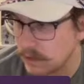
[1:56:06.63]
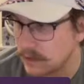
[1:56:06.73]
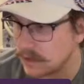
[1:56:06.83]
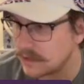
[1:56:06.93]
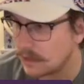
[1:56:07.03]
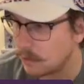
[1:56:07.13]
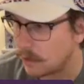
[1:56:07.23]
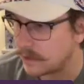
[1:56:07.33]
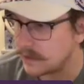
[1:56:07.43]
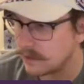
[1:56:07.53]
good that
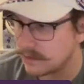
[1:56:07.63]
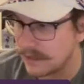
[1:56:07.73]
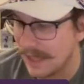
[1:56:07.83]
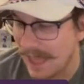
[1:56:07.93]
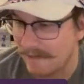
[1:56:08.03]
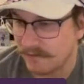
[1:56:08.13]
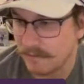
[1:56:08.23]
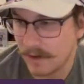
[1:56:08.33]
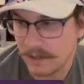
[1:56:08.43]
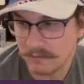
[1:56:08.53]
one year, I think
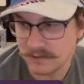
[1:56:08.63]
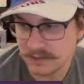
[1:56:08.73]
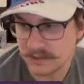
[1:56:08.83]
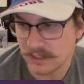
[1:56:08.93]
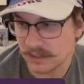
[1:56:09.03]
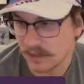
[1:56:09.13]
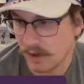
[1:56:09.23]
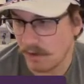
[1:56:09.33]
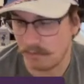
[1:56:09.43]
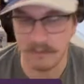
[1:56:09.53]
everybody was just like,
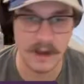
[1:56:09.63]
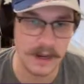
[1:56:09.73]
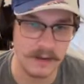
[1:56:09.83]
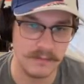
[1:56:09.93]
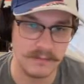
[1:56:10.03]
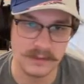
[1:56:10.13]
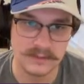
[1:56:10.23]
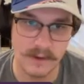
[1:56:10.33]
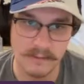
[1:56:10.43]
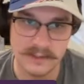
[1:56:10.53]
yo, what's
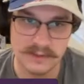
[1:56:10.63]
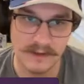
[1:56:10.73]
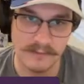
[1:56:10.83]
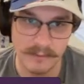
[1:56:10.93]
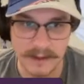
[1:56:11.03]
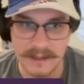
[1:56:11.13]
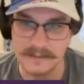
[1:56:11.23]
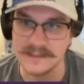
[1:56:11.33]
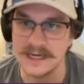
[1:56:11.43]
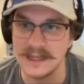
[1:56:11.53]
wrong with Trevor
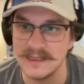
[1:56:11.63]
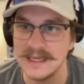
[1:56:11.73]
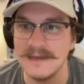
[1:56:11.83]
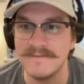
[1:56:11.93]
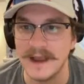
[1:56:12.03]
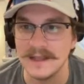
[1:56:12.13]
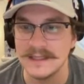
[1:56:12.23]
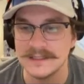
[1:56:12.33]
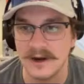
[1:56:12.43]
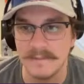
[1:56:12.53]
Williams? And I think he finally
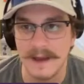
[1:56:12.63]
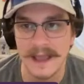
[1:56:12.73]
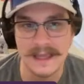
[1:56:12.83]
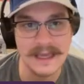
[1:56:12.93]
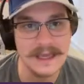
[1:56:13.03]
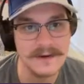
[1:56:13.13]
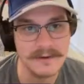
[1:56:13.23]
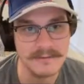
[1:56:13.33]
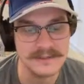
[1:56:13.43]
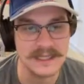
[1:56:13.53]
started buying in
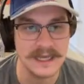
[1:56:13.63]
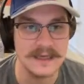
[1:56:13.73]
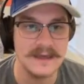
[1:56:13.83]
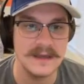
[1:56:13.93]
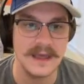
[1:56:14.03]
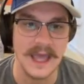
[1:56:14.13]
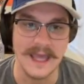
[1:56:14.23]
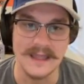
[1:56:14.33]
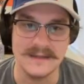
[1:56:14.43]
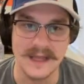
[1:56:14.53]
or was like, hey,
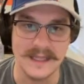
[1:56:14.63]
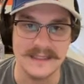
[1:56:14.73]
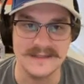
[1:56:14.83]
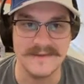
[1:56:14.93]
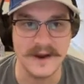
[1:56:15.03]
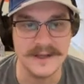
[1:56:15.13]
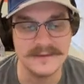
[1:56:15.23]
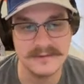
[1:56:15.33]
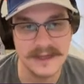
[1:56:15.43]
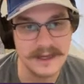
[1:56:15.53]
this is
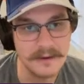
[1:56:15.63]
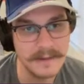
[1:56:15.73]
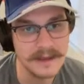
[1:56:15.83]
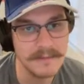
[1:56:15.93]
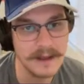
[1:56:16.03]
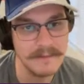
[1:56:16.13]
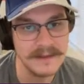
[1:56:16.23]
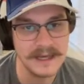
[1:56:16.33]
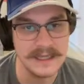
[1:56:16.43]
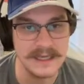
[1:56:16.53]
Vargas rule. Like, go pick him up. And
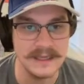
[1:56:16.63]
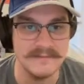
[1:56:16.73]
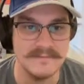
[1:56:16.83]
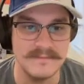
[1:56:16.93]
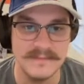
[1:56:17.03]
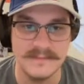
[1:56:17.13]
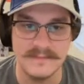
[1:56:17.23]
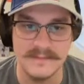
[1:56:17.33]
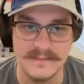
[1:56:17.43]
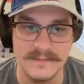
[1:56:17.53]
then he
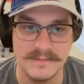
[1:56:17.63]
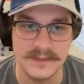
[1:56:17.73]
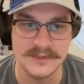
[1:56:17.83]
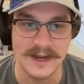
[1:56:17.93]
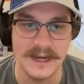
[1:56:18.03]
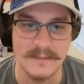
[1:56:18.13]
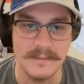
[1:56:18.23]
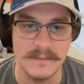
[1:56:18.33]
betrayed him.